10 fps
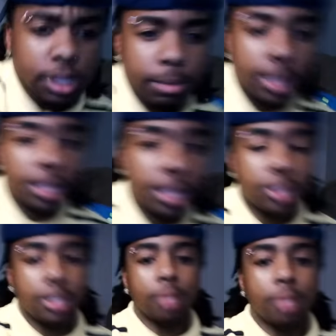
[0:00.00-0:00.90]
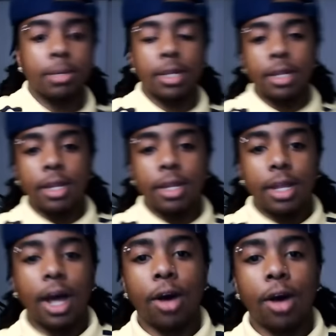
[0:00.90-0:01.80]
have made it yesterday, but
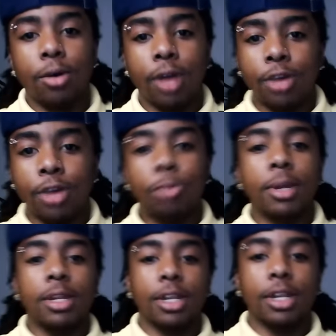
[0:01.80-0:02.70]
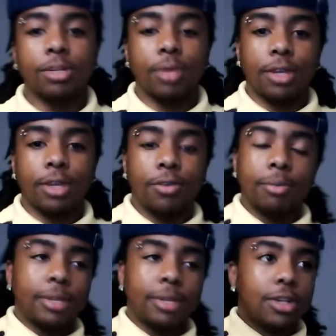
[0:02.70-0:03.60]
I'll do better next week, you feel
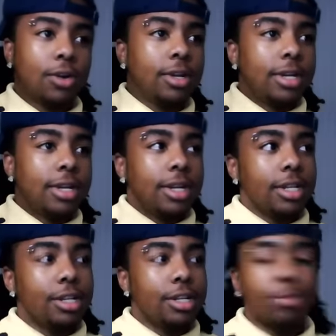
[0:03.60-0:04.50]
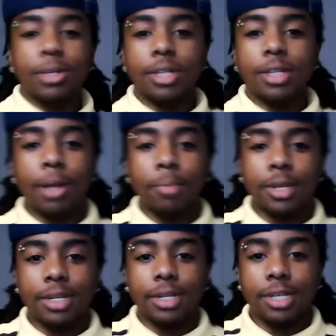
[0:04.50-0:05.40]
me? So this week's topic
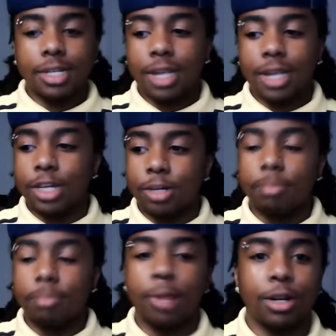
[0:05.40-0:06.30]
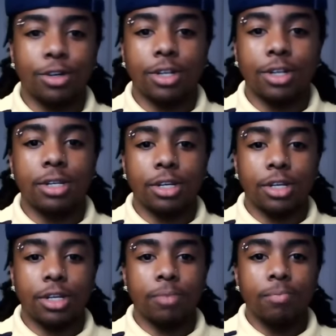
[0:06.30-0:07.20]
is just catching up about our
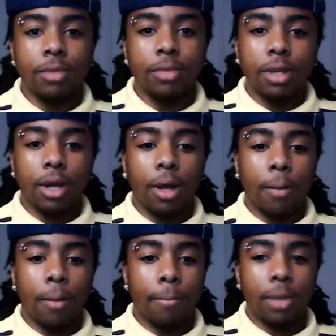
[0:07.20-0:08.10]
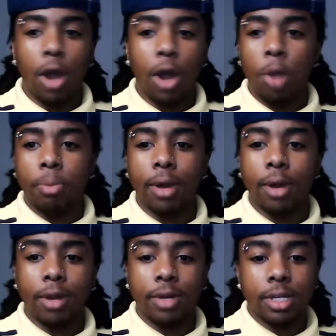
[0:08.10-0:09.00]
transition, our
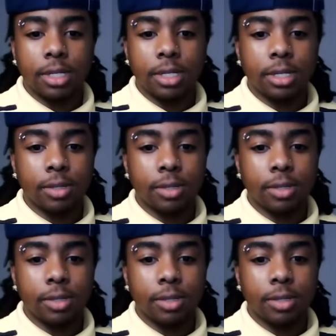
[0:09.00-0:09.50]
progress,